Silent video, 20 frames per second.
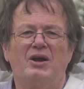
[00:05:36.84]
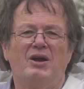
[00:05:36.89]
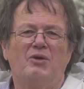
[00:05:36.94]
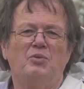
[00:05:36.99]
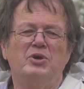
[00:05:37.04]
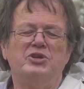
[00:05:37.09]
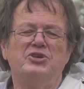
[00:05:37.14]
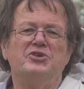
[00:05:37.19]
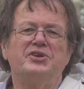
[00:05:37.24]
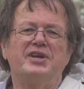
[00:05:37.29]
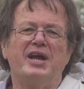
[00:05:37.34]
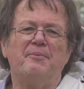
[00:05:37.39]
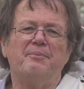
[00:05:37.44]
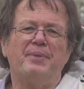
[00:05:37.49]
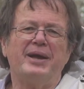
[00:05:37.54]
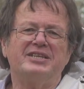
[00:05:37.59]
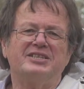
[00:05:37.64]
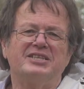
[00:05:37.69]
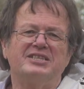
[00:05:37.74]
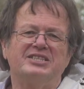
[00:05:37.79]
when you come
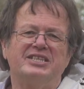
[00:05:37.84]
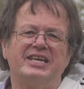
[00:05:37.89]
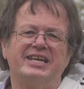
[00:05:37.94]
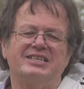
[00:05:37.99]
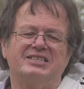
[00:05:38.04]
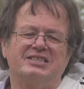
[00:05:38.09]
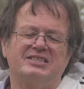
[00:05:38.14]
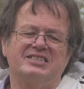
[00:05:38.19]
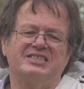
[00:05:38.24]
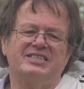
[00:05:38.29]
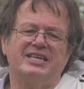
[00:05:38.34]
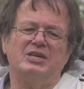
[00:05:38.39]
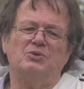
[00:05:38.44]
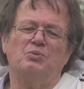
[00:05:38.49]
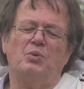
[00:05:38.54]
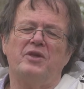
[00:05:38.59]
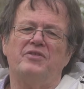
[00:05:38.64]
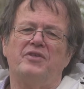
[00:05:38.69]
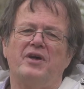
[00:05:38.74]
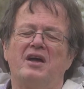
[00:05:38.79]
back to check to see
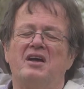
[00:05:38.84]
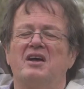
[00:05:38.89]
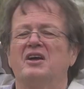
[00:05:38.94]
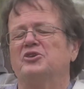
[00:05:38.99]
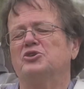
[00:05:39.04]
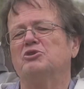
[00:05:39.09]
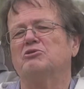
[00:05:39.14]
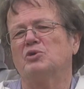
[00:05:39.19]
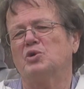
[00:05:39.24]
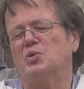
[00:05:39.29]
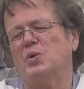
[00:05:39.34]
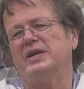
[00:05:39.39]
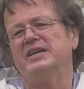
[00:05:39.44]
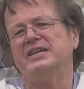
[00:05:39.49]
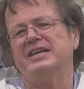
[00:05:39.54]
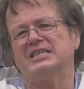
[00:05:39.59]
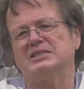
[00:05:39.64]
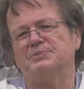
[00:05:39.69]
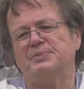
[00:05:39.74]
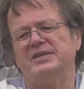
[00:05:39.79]
whether your
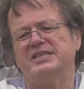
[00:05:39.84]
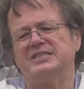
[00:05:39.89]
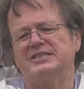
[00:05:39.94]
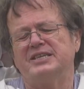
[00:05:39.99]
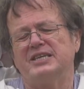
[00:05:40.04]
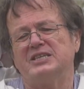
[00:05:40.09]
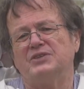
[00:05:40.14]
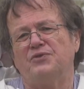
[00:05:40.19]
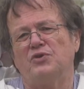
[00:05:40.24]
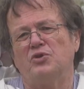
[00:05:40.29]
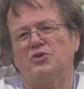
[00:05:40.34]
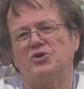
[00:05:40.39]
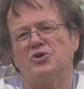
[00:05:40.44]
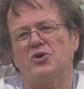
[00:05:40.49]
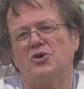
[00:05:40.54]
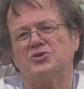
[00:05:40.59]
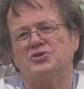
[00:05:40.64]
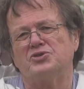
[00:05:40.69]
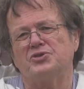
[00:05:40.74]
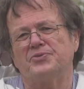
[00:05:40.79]
requeening has been successful or
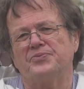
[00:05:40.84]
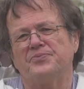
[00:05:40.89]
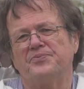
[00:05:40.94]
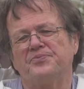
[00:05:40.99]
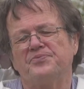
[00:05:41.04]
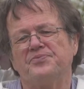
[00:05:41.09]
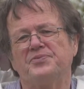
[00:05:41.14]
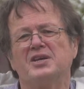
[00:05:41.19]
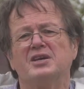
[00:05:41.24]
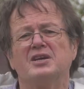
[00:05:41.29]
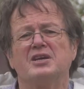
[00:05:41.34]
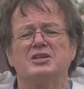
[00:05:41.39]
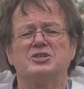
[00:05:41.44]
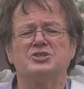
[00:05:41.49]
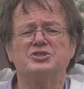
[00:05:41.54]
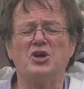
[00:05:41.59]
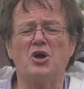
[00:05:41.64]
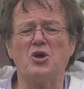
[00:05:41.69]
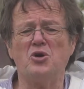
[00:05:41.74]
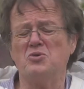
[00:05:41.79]
not.
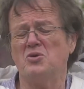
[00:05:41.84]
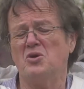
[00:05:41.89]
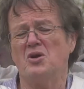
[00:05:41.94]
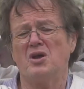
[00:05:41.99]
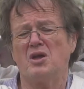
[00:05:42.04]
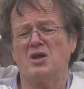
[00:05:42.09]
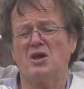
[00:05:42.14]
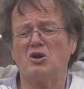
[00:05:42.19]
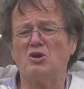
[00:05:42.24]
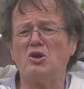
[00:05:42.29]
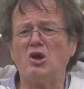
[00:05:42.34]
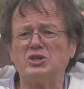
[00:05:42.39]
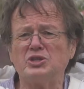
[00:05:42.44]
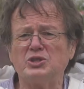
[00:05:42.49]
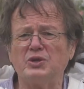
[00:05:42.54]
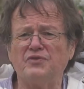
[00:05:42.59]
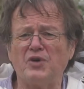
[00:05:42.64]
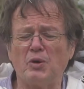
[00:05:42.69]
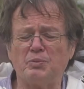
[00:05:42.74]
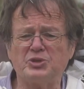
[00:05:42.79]
So
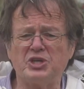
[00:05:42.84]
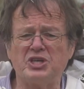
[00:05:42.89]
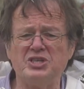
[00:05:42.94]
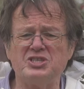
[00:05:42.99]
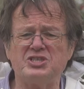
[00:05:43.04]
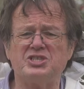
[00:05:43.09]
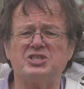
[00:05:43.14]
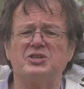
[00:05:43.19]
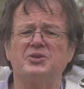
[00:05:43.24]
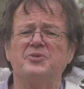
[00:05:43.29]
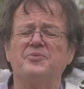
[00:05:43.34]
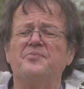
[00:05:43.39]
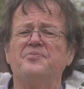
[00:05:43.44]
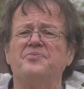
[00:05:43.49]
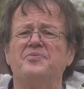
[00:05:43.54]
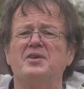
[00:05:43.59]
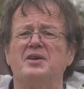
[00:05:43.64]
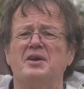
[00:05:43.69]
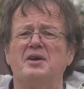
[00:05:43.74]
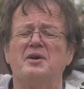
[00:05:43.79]
lots of options,
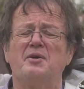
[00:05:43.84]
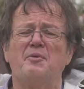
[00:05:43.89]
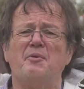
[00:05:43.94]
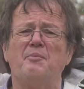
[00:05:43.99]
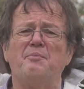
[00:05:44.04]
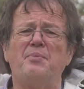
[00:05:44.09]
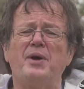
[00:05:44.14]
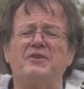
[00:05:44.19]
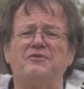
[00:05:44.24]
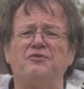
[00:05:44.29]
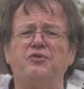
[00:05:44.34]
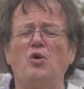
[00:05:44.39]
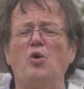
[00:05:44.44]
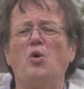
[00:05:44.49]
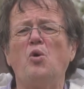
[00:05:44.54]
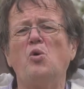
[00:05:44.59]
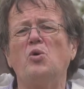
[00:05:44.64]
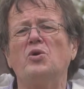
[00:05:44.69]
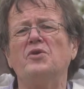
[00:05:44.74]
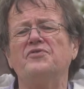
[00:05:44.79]
but for
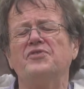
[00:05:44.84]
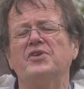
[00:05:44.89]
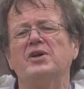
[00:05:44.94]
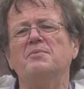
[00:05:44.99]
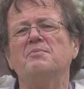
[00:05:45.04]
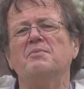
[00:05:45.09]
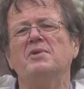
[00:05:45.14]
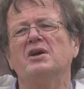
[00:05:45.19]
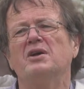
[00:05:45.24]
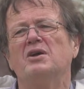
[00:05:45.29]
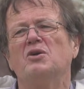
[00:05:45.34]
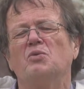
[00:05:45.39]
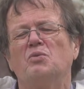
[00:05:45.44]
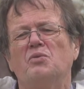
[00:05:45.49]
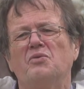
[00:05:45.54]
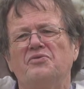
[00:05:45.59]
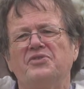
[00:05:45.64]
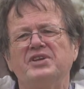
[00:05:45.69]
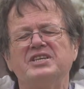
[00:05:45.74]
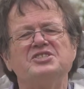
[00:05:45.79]
all of them,
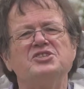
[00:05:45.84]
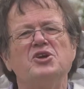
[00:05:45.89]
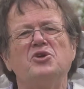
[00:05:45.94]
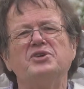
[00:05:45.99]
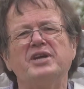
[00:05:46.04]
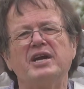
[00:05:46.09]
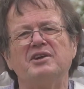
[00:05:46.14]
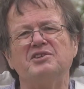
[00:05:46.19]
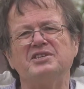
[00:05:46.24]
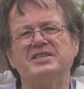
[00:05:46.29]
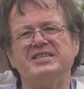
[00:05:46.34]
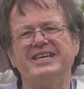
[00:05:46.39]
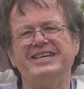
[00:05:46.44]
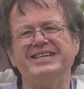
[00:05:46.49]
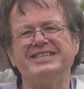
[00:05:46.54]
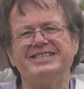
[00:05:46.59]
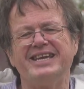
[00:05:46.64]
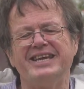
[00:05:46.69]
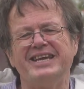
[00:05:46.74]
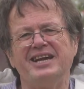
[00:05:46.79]
there's no
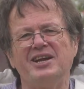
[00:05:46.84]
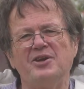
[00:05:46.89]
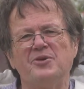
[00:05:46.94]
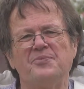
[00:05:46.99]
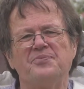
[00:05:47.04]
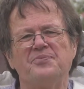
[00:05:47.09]
guarantees here.